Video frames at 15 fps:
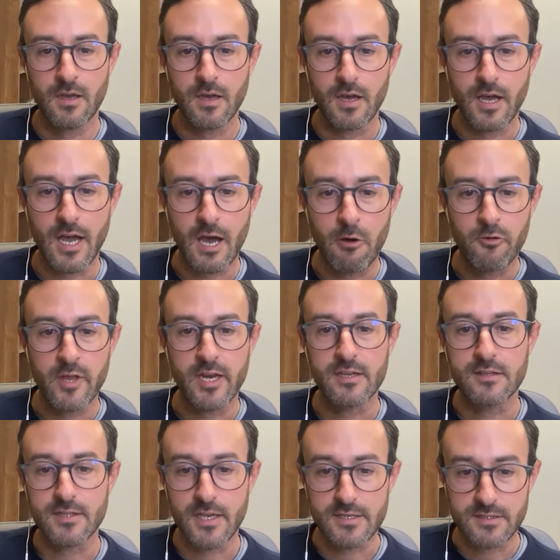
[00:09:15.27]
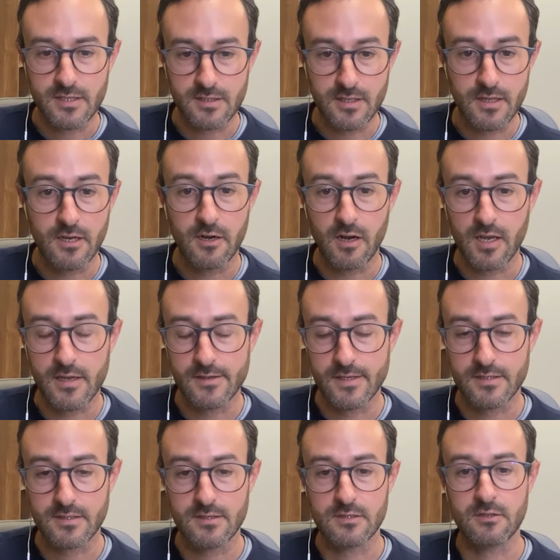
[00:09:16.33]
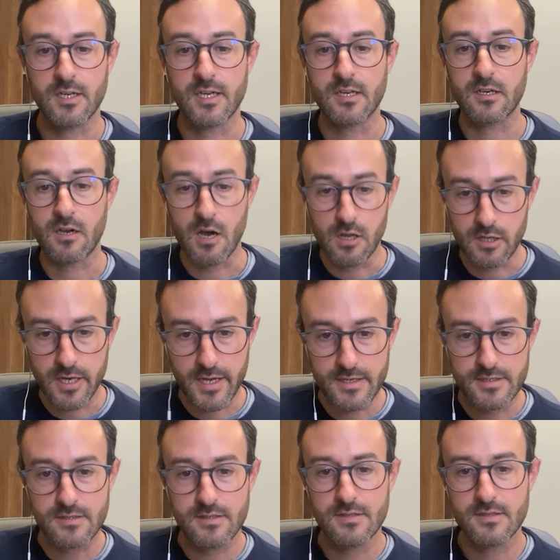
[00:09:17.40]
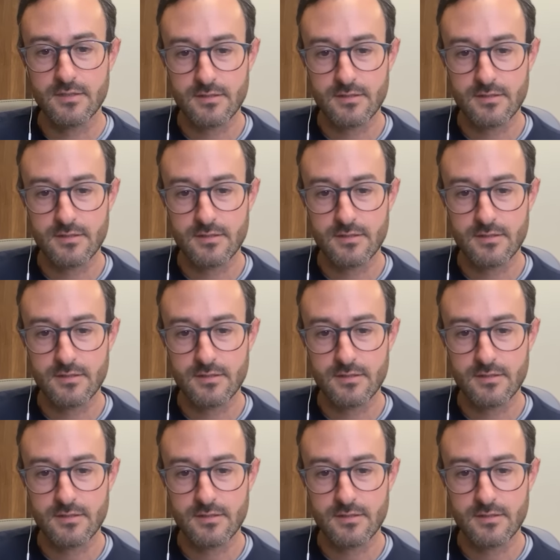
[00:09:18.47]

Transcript: how that intestine, that early intestine, is going to get colonized,